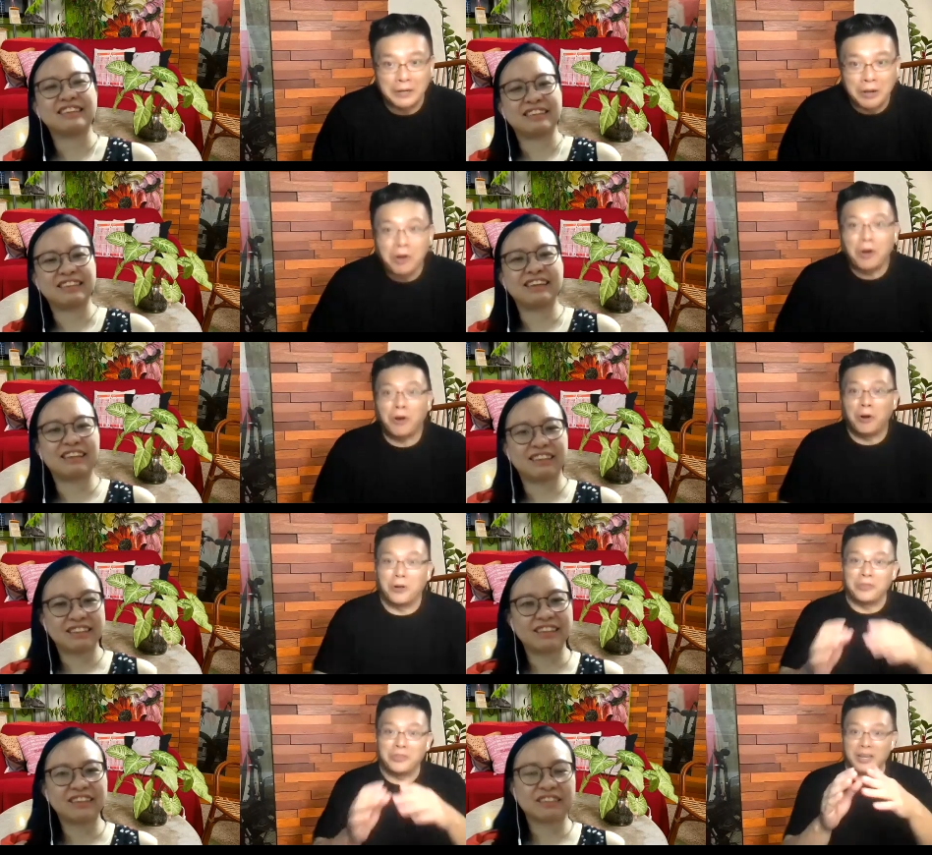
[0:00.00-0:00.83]

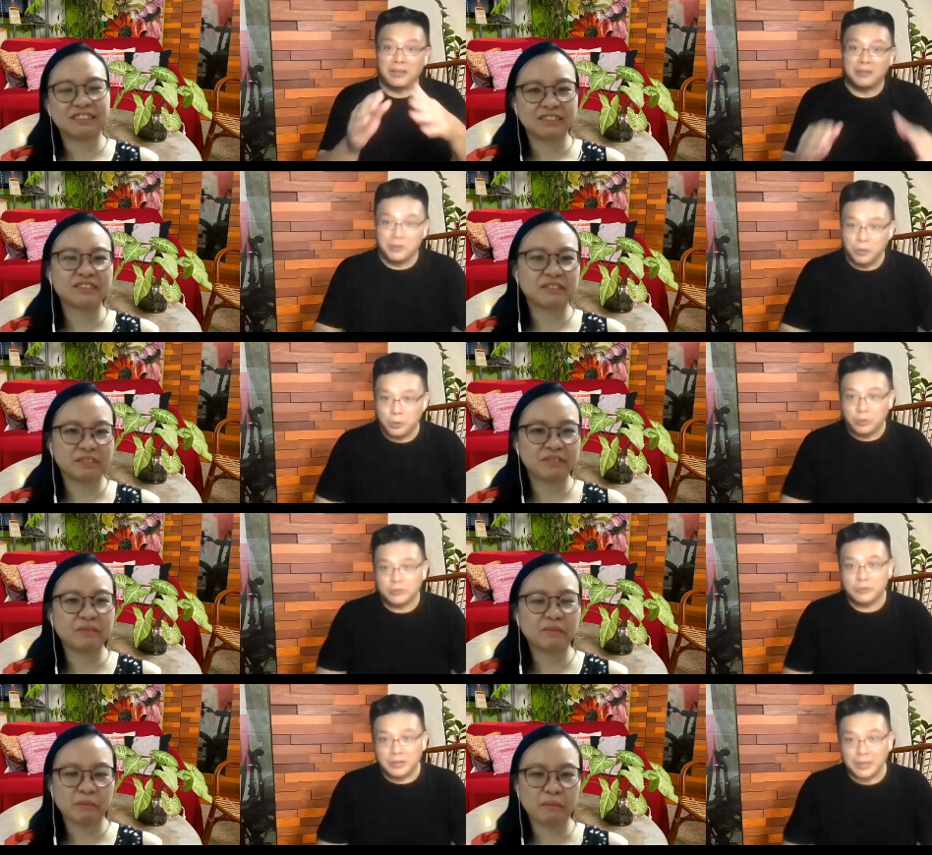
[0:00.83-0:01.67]
Speaker 1: Right. On
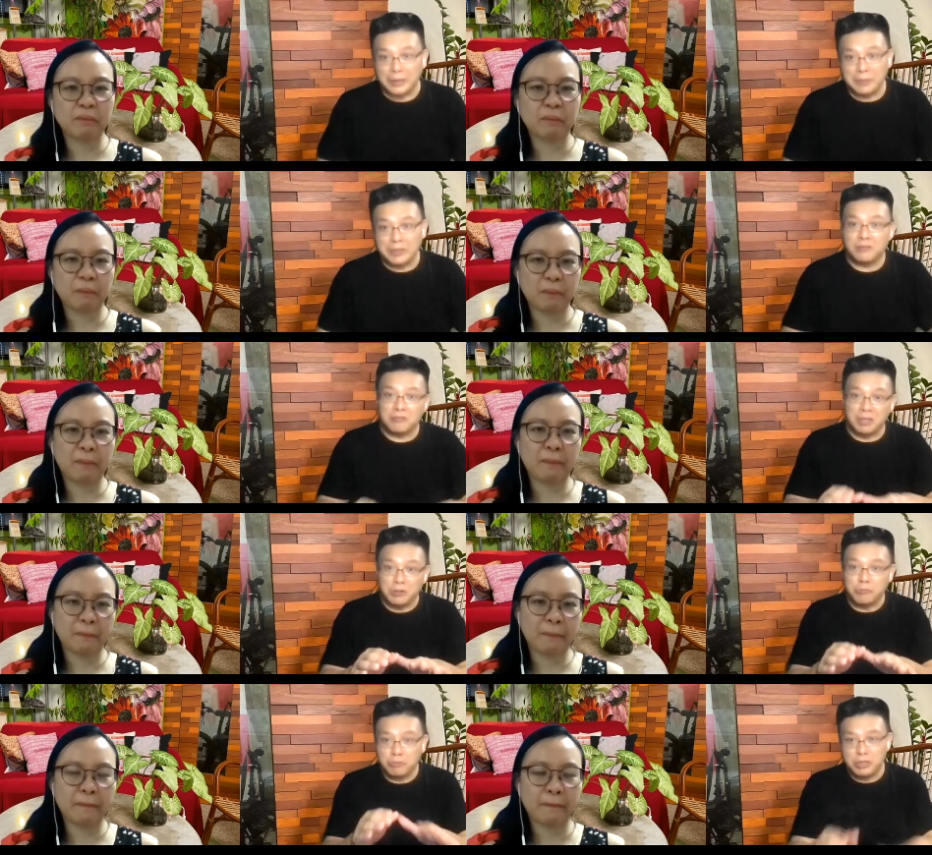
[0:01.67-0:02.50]
that note,
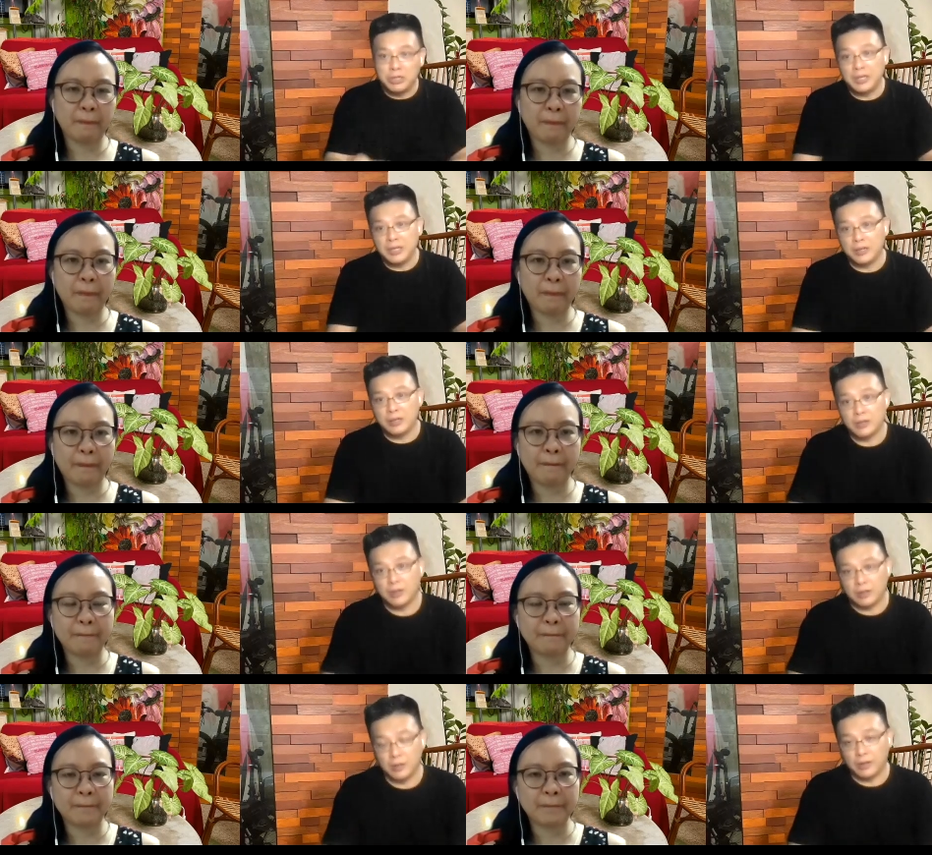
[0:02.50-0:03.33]
I mean, it's
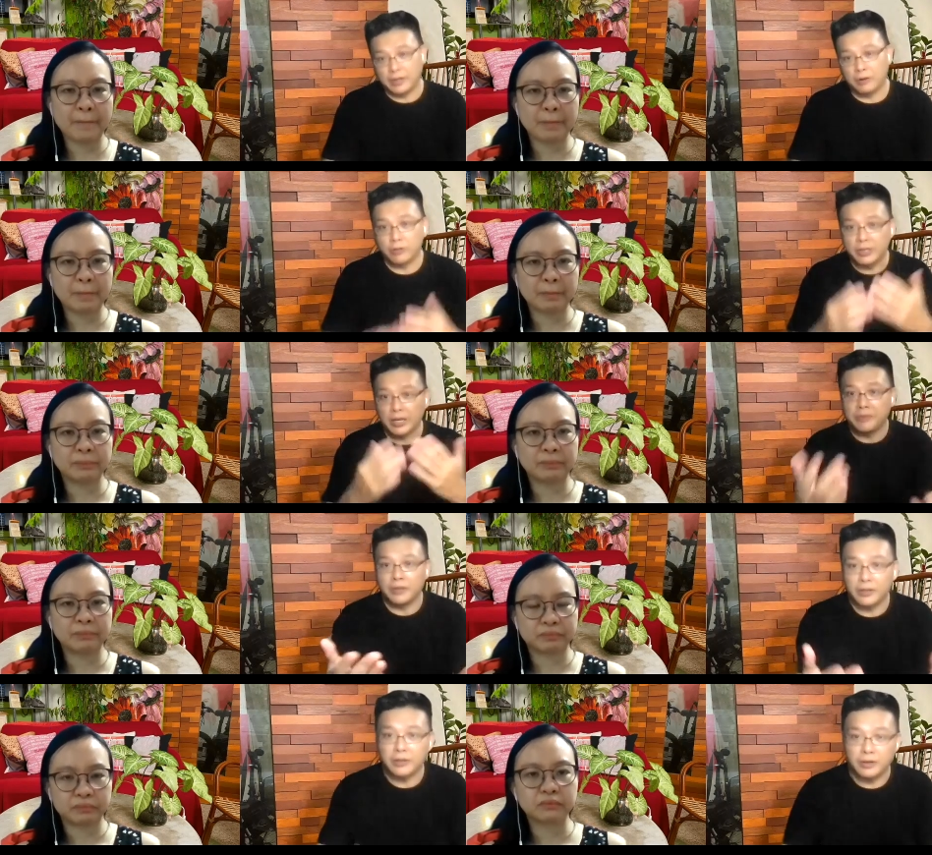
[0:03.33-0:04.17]
really uh,
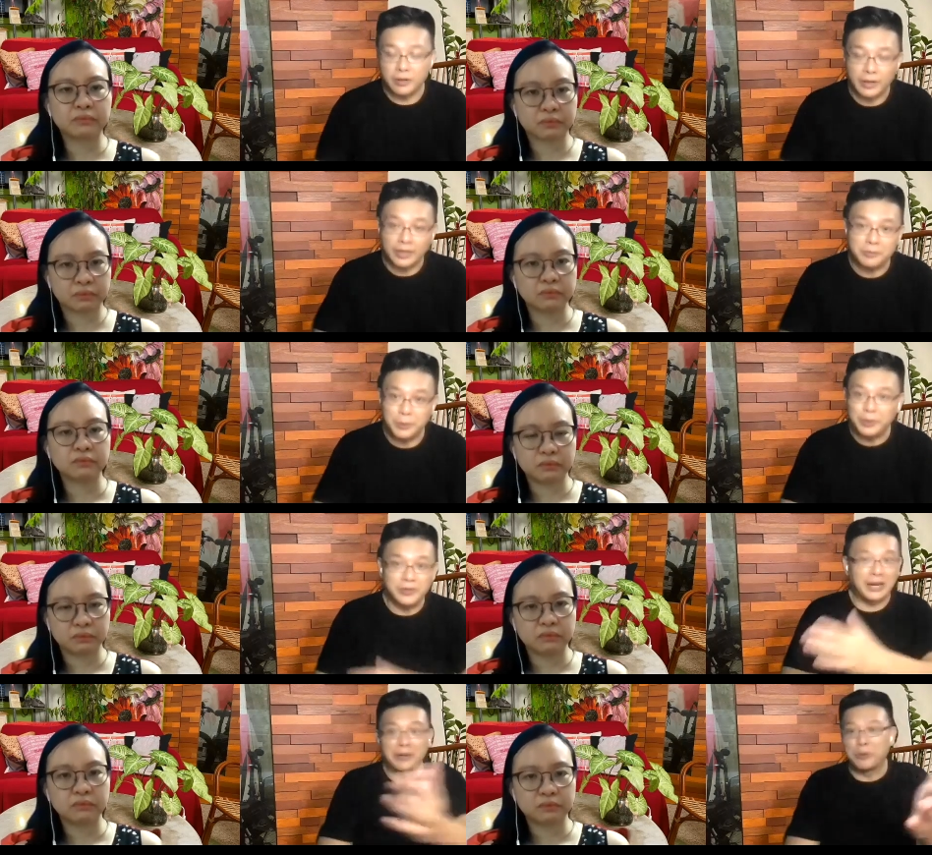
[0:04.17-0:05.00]
an authentic
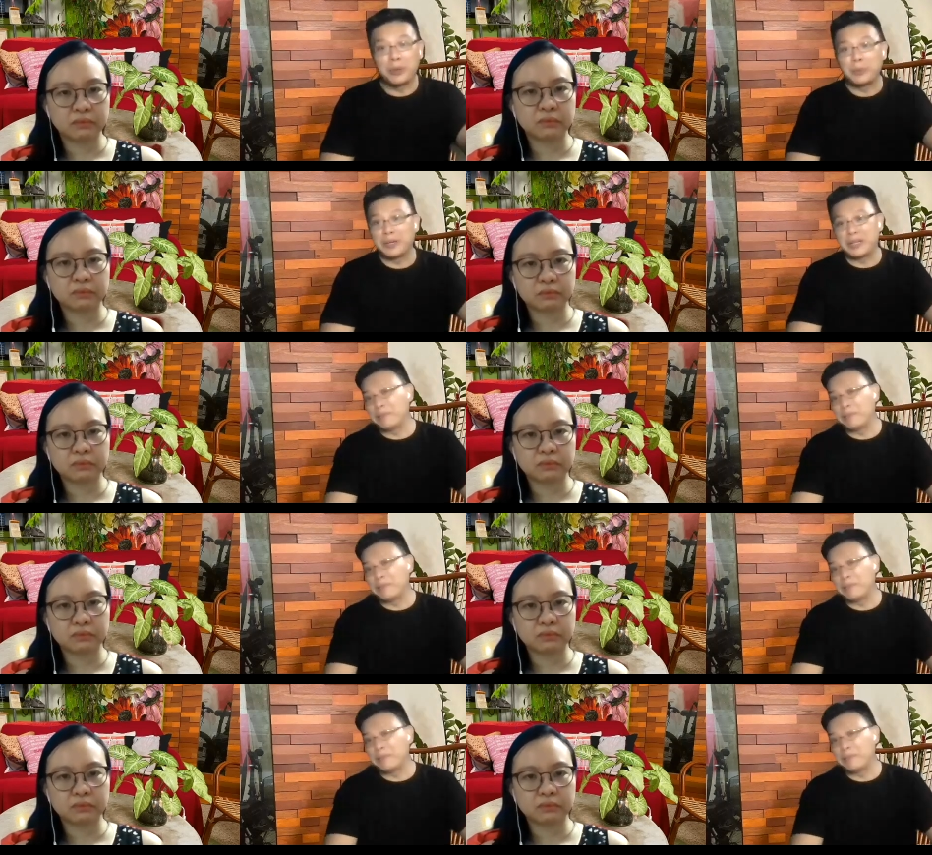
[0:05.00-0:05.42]
uh, experience.